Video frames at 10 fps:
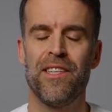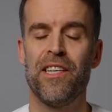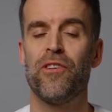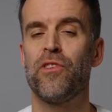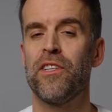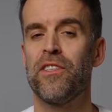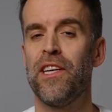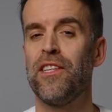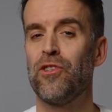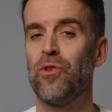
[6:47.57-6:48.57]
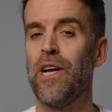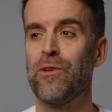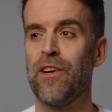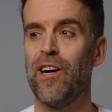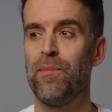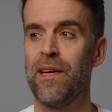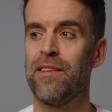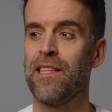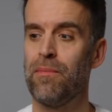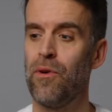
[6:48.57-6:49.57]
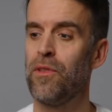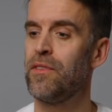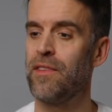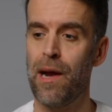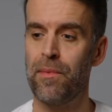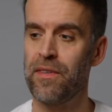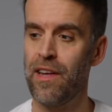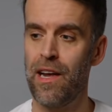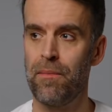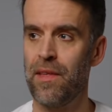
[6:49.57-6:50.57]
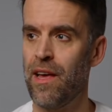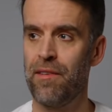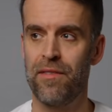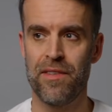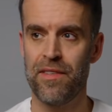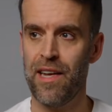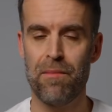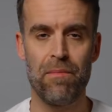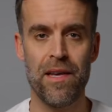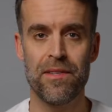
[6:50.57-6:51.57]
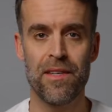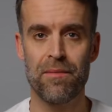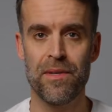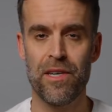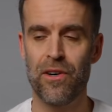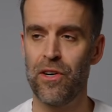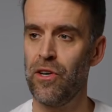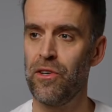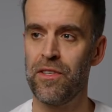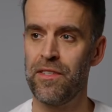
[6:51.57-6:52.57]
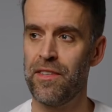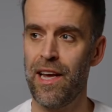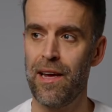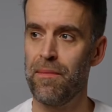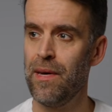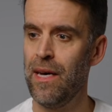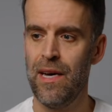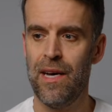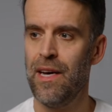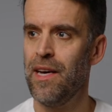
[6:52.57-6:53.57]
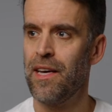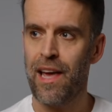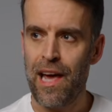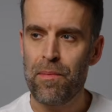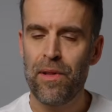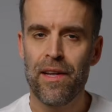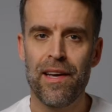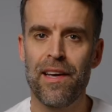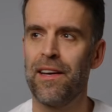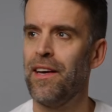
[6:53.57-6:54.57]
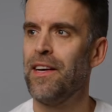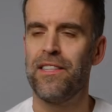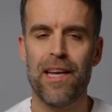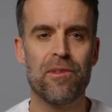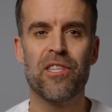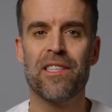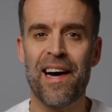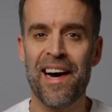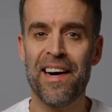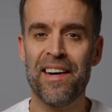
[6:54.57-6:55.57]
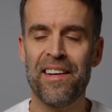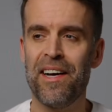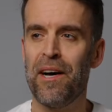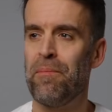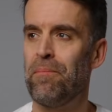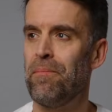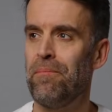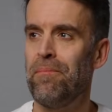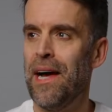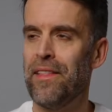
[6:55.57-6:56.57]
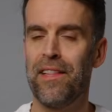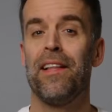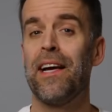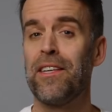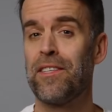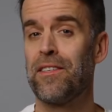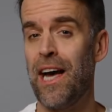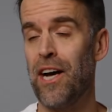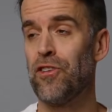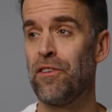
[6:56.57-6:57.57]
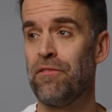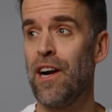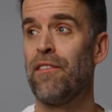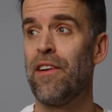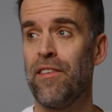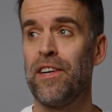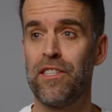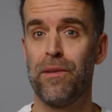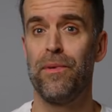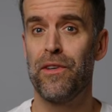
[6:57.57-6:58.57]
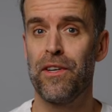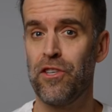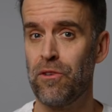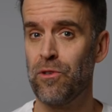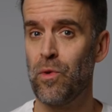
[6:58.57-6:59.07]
It's interesting to see these two lights right now because they both set up the same. They have the same basic materials, the same cabling, same style, and the light's actually very similar in terms of